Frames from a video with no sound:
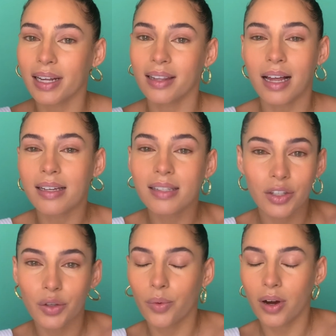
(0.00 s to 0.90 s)
and the last thing
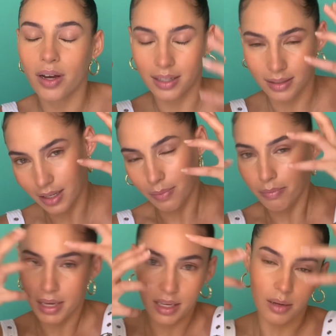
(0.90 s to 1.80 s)
you want is like
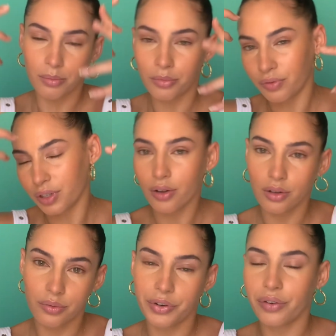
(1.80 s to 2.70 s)
makeup moving all
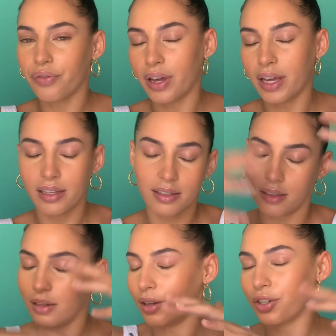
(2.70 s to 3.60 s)
over your face and
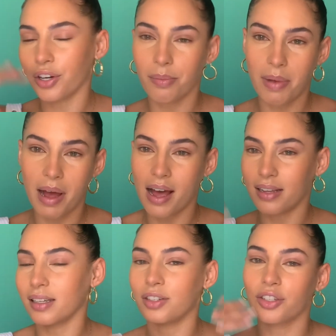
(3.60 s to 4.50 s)
under your
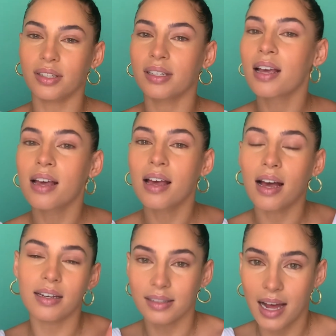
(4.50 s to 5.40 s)
mask and just a
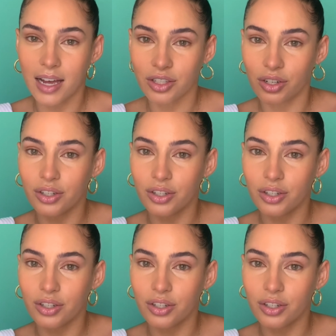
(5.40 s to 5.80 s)
disaster.